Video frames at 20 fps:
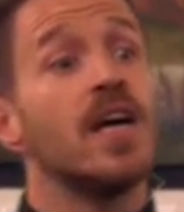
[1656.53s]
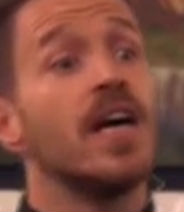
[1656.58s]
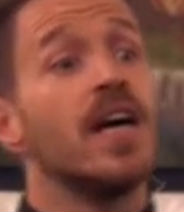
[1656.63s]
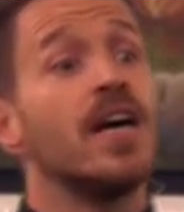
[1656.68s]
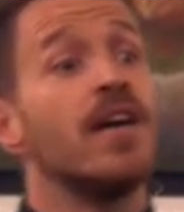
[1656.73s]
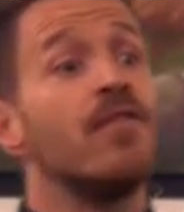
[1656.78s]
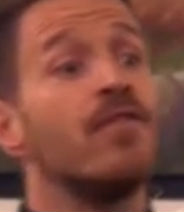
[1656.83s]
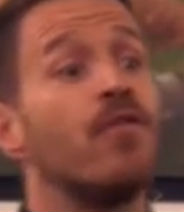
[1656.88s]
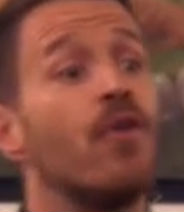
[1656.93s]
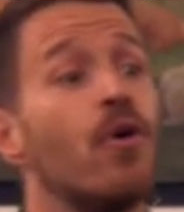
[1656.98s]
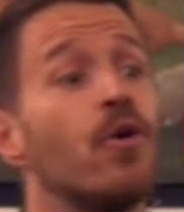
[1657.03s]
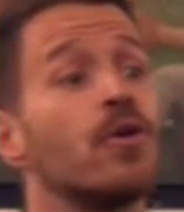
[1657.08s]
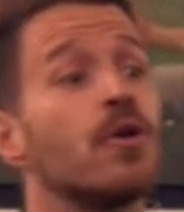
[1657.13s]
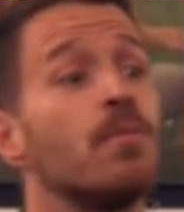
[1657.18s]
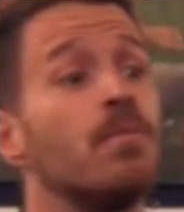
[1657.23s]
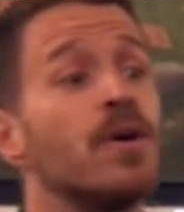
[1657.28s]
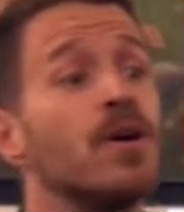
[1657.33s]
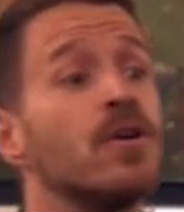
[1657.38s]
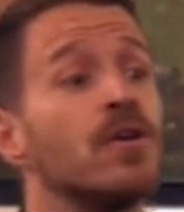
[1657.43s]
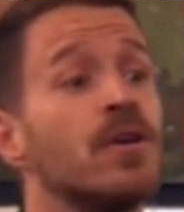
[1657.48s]
and
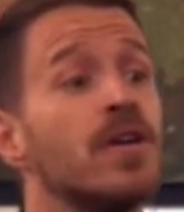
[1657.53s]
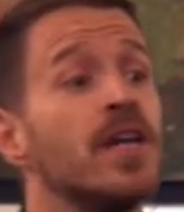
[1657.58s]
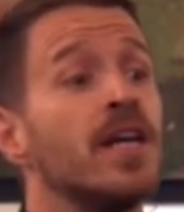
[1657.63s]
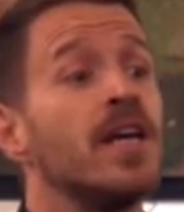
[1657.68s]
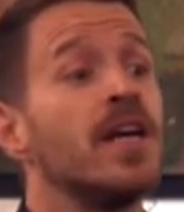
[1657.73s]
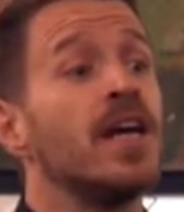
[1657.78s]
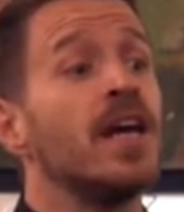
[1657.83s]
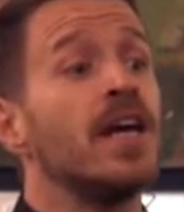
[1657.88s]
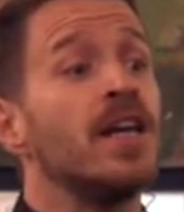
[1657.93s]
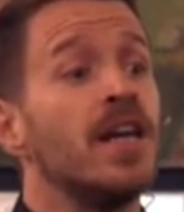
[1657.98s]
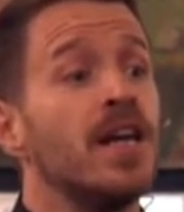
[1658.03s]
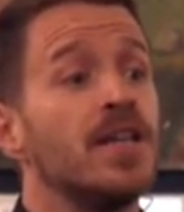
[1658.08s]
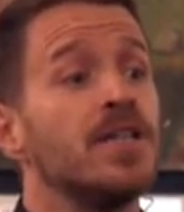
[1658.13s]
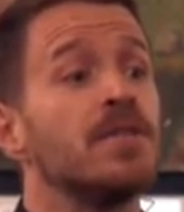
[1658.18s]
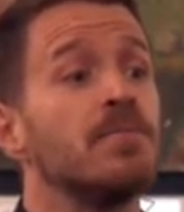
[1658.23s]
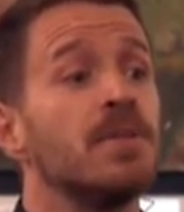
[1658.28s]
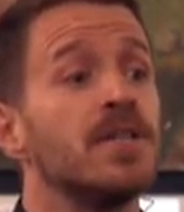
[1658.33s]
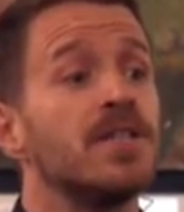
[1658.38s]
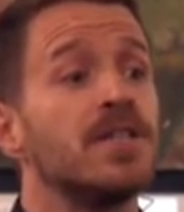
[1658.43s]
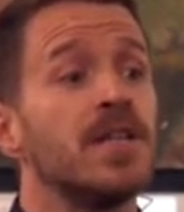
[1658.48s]
vulnerability and
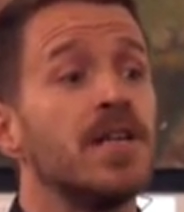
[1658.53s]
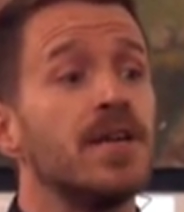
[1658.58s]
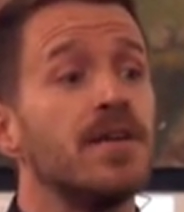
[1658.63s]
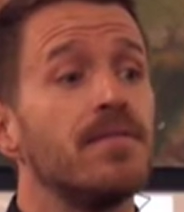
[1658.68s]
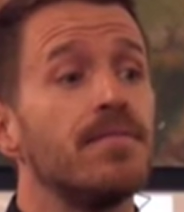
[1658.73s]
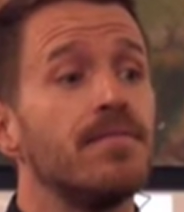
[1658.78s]
intimacy.